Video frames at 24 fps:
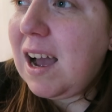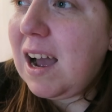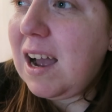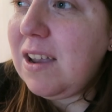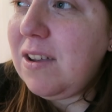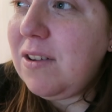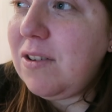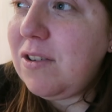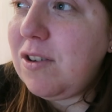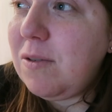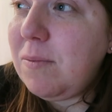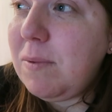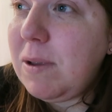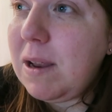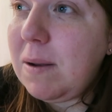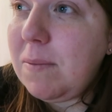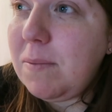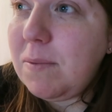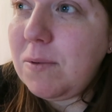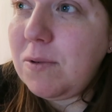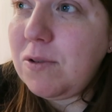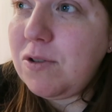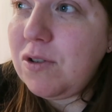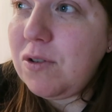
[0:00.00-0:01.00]
I used to be
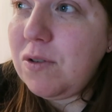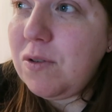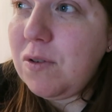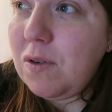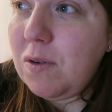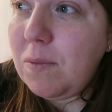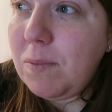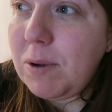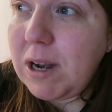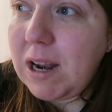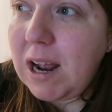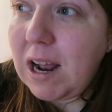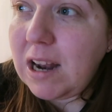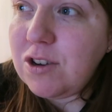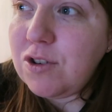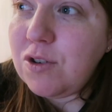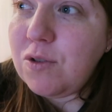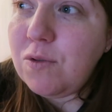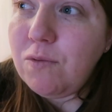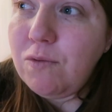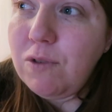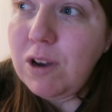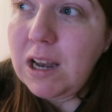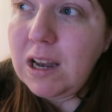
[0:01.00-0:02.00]
able to go, but I had
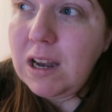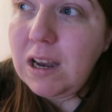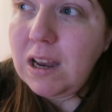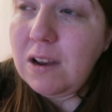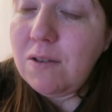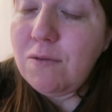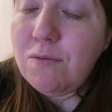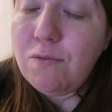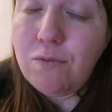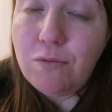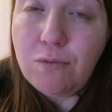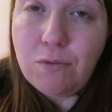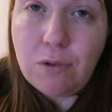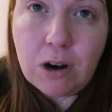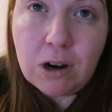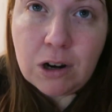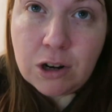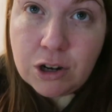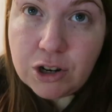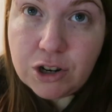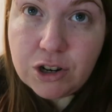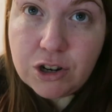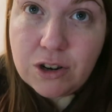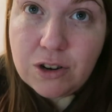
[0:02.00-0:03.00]
to really
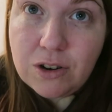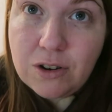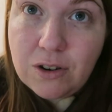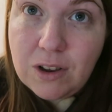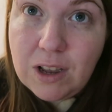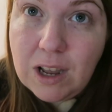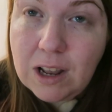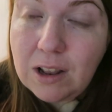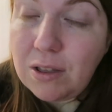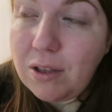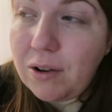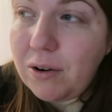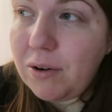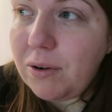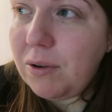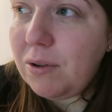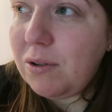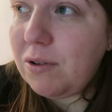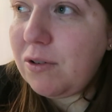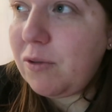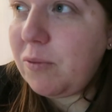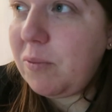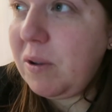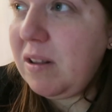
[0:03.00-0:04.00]
rush to get
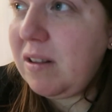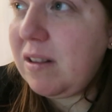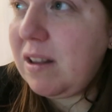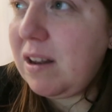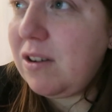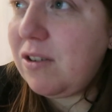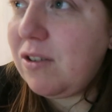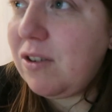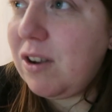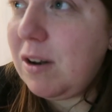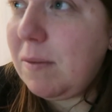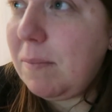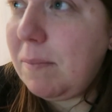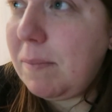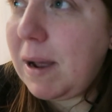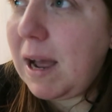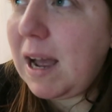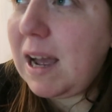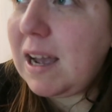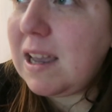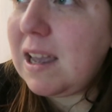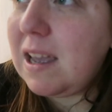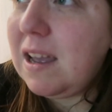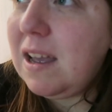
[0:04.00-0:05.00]
through the shopping center and
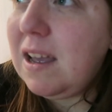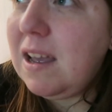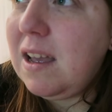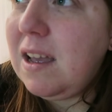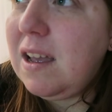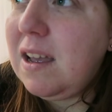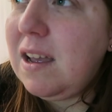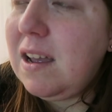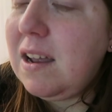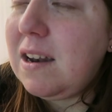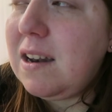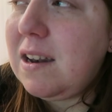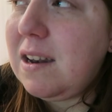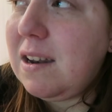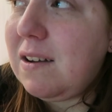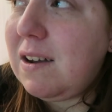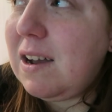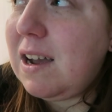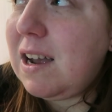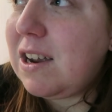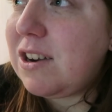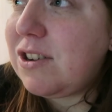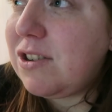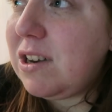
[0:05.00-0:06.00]
back. Now
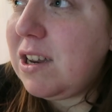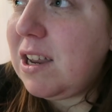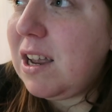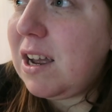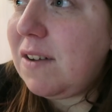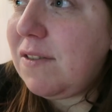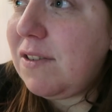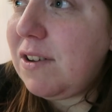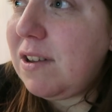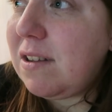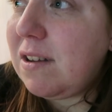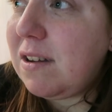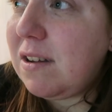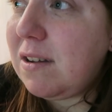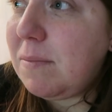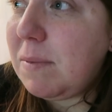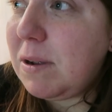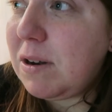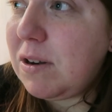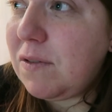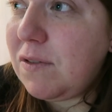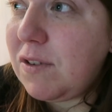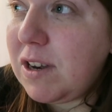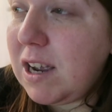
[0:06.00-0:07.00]
I actually have a decent
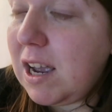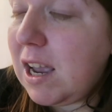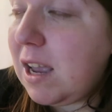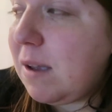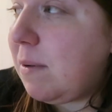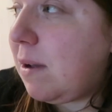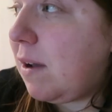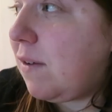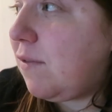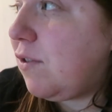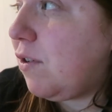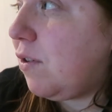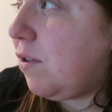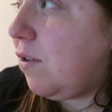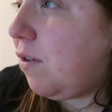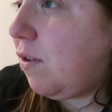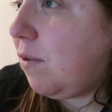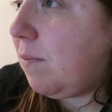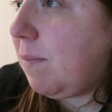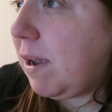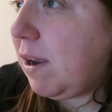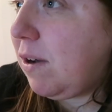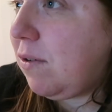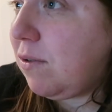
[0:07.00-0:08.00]
amount of time. I've done
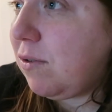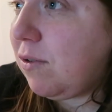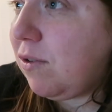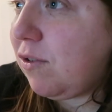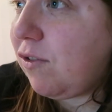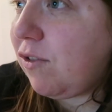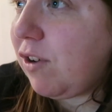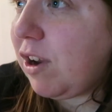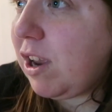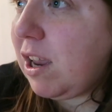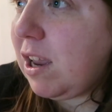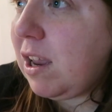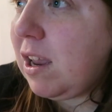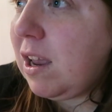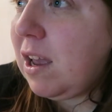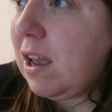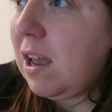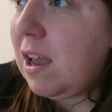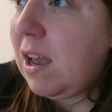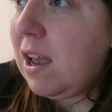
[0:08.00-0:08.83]
all my laundry.